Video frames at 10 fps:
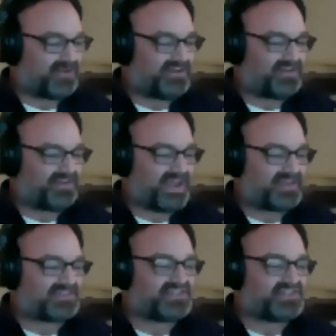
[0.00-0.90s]
They
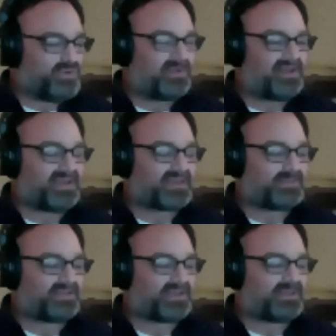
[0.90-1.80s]
had so many at the
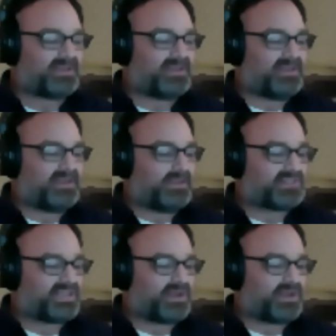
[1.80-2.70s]
beginning. It
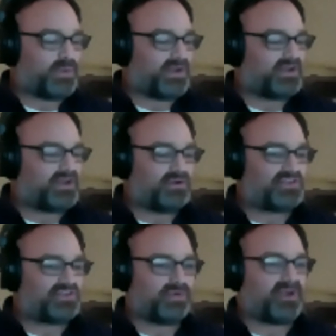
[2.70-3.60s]
was like a weird
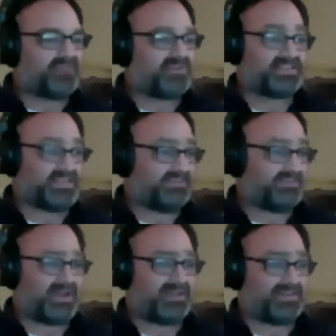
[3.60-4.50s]
KOTOR reference that
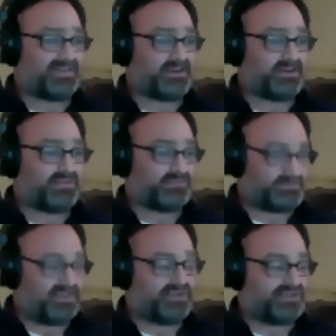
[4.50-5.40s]
even I didn't know.
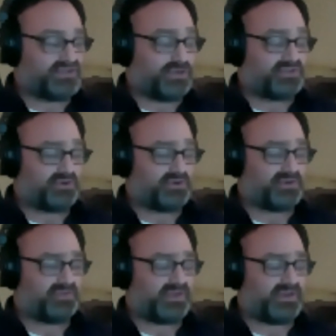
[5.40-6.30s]
Huge KOTOR
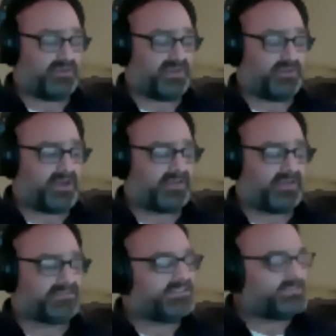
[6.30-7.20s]
nerd here, by the way.
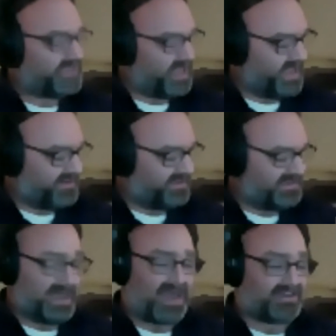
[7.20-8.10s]
And
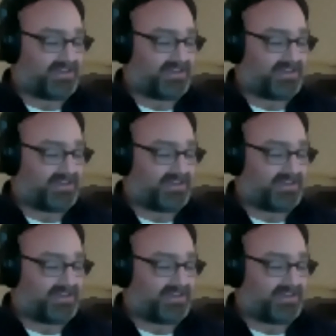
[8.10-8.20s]
I don't know. I